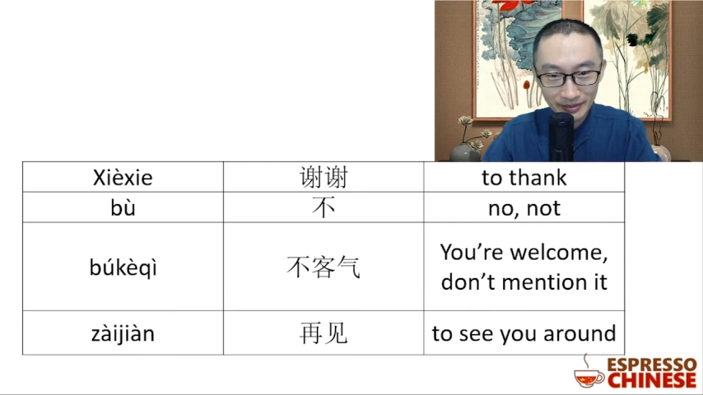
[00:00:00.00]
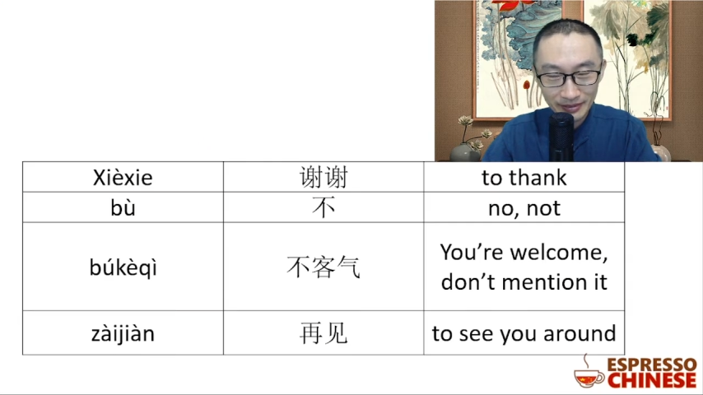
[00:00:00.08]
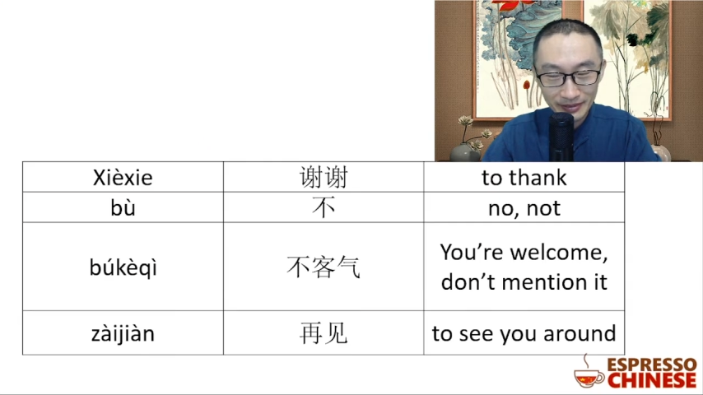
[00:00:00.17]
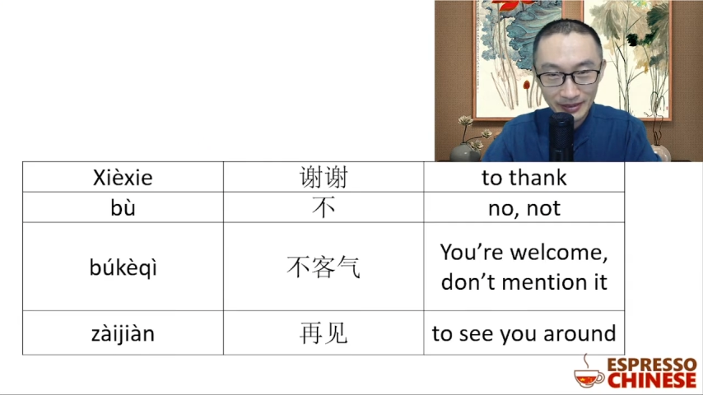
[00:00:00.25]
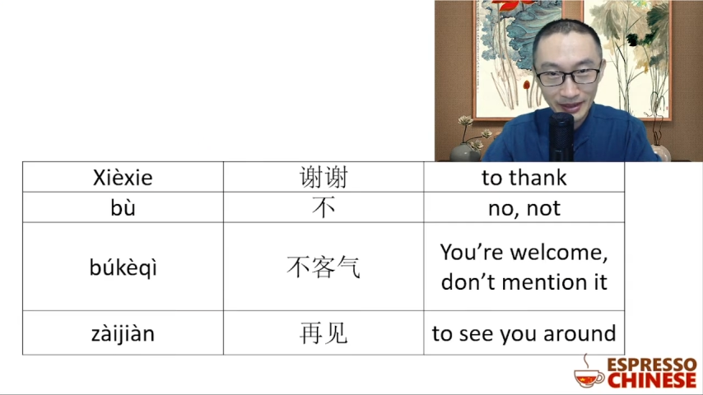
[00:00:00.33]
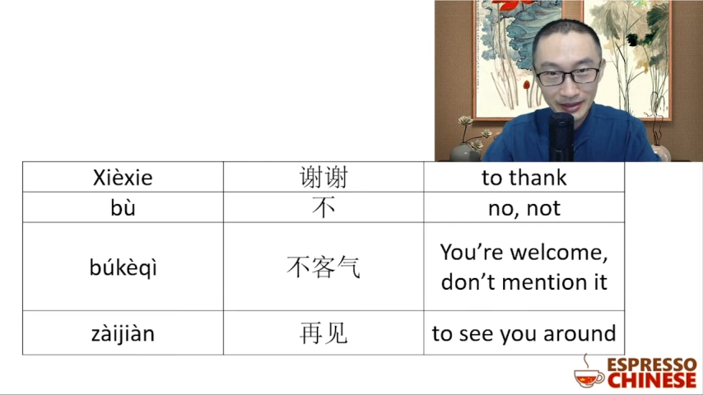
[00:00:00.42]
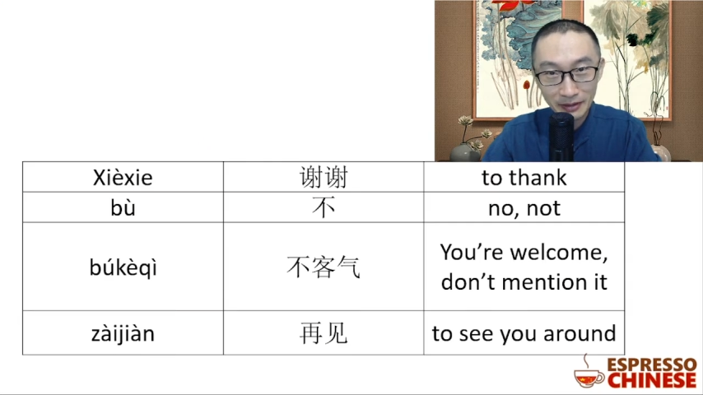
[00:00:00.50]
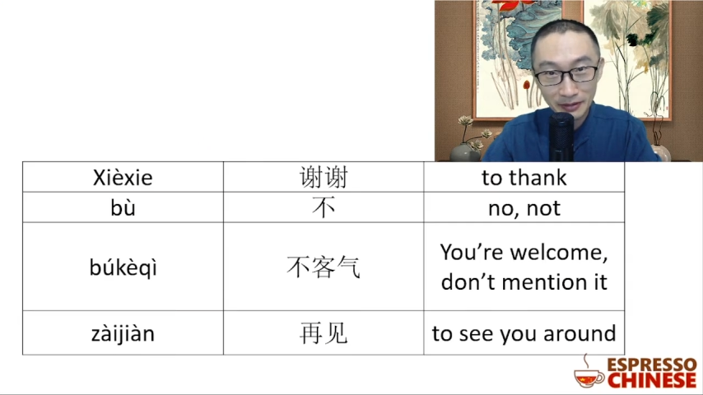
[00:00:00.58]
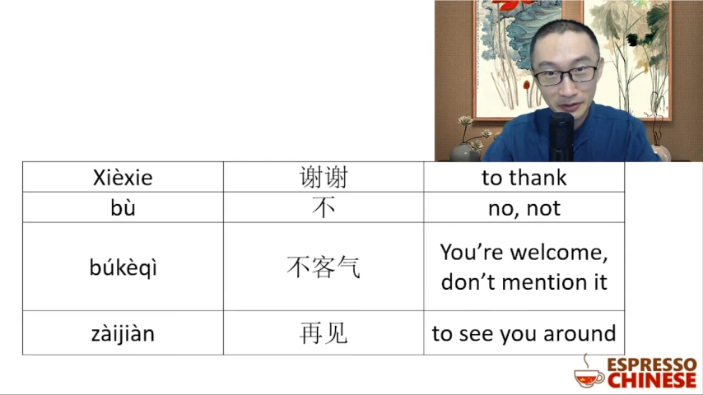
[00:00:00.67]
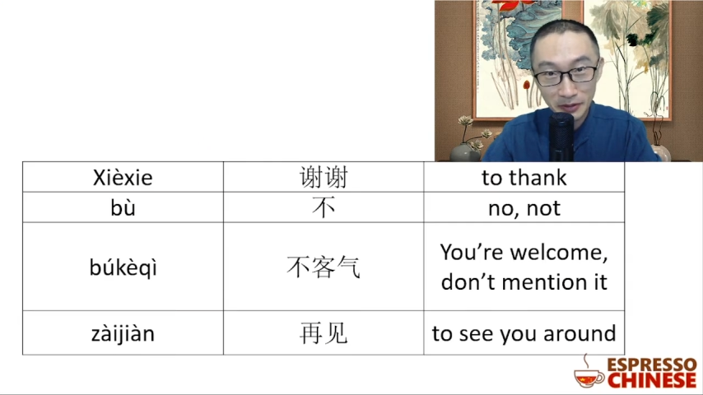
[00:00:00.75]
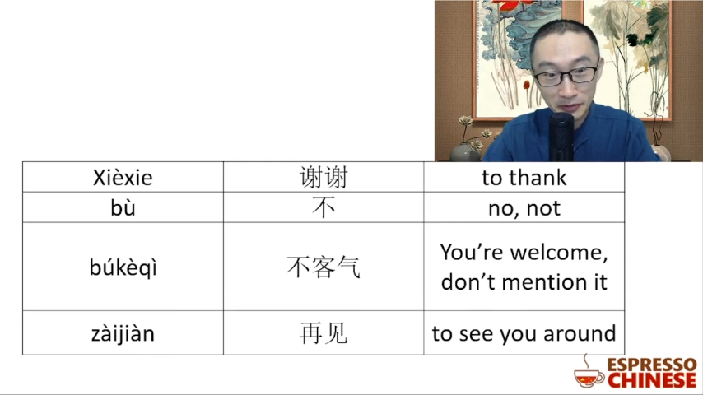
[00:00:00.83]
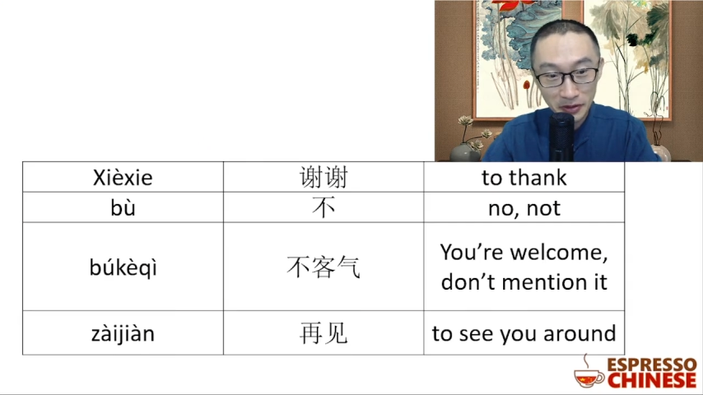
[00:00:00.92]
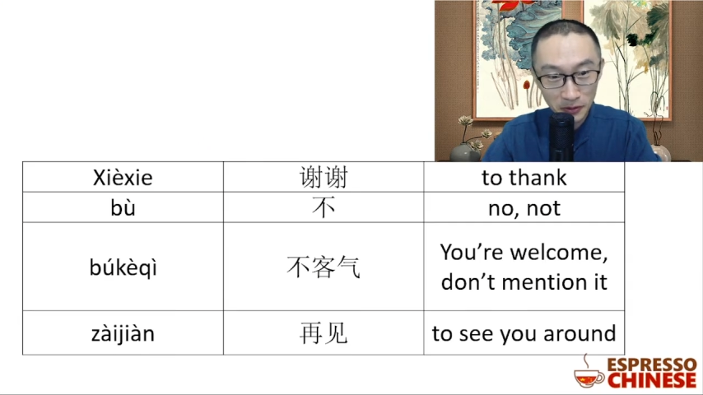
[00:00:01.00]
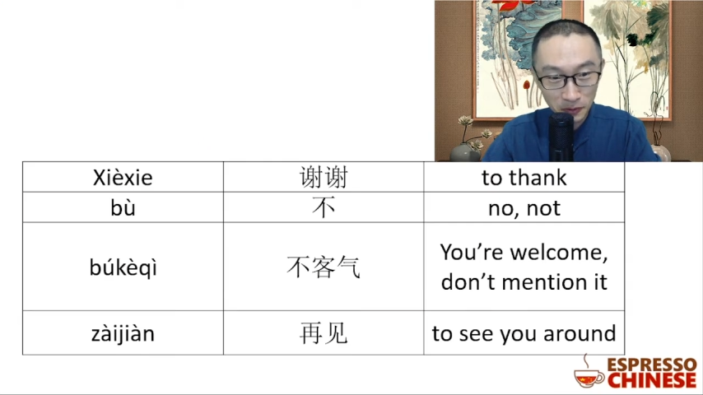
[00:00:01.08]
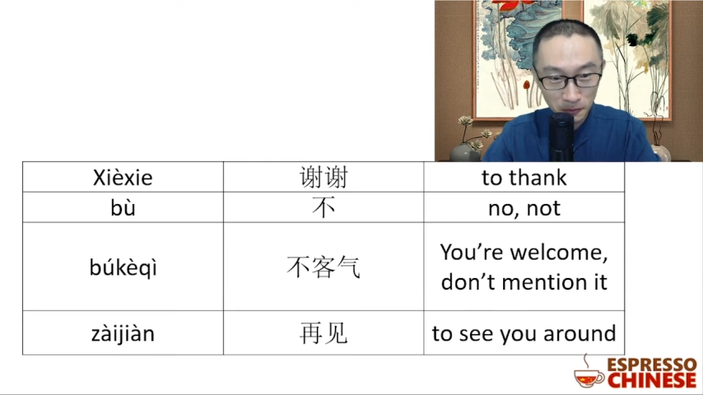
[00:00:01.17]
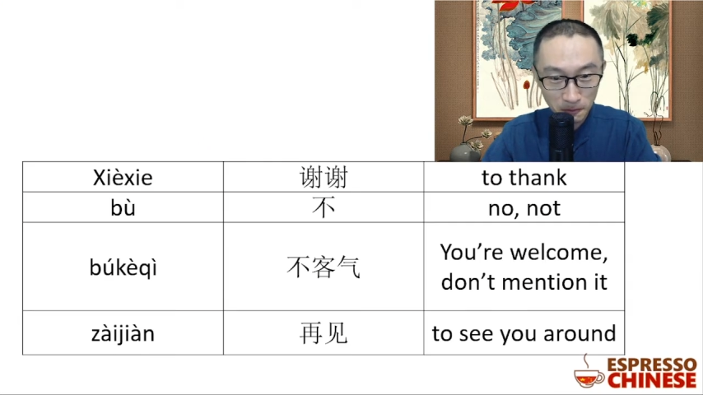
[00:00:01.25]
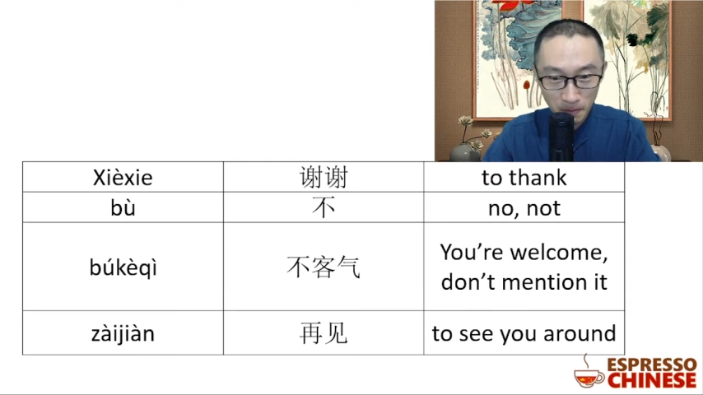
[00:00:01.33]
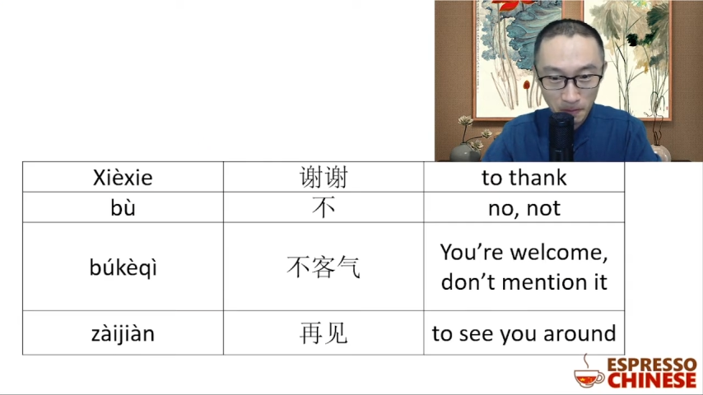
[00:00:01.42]
Let's have a
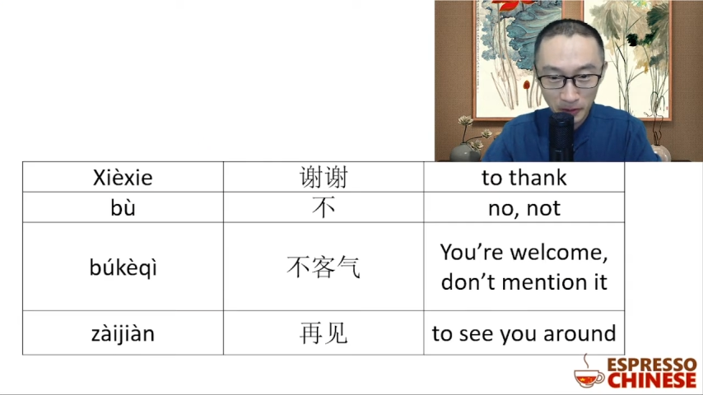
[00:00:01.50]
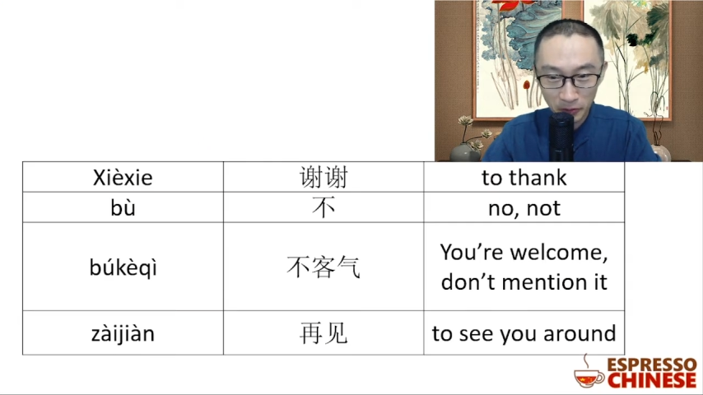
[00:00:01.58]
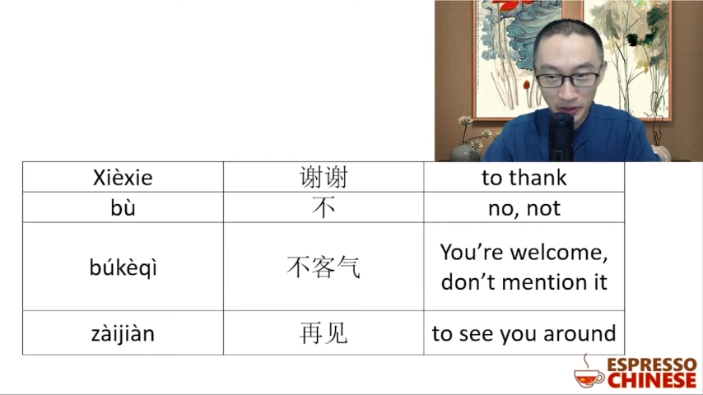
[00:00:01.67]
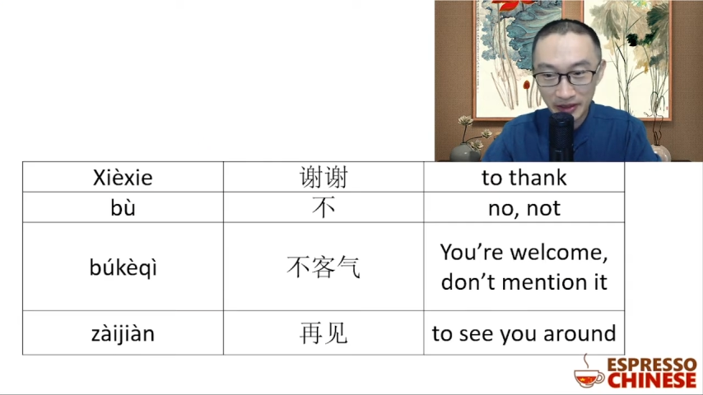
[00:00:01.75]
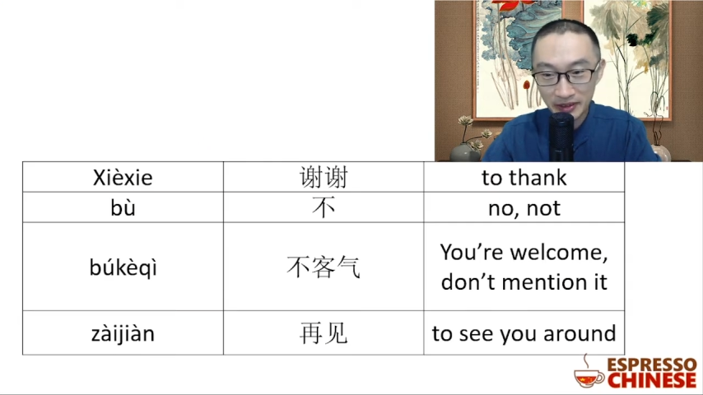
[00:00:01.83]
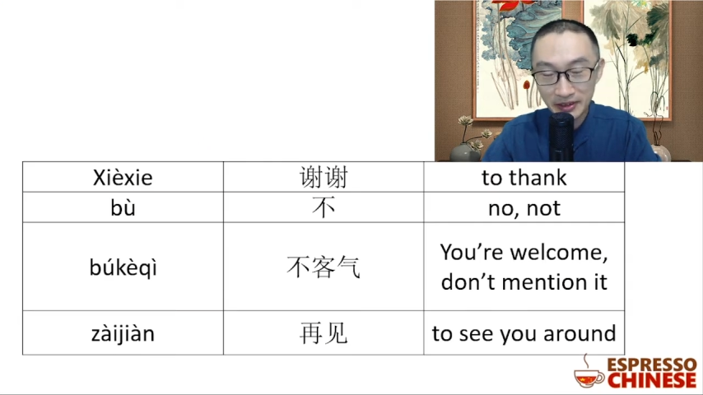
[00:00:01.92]
review. We learned